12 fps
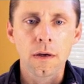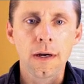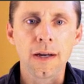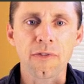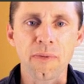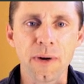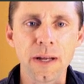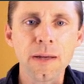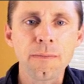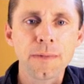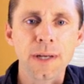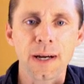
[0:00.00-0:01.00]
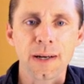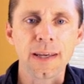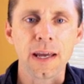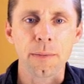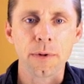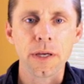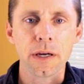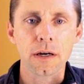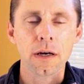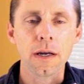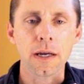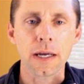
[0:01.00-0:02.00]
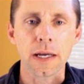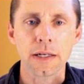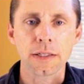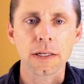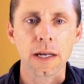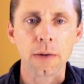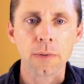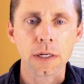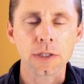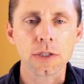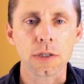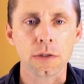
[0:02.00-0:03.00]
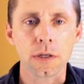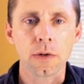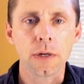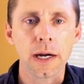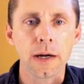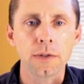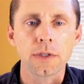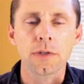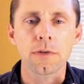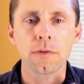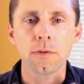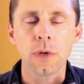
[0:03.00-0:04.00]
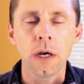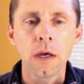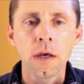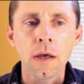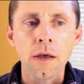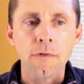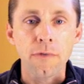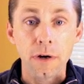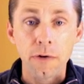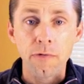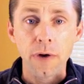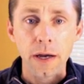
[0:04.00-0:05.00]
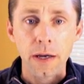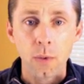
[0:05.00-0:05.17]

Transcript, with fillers: Hi everybody, Don Campbell here, and today I want to show you how to verify a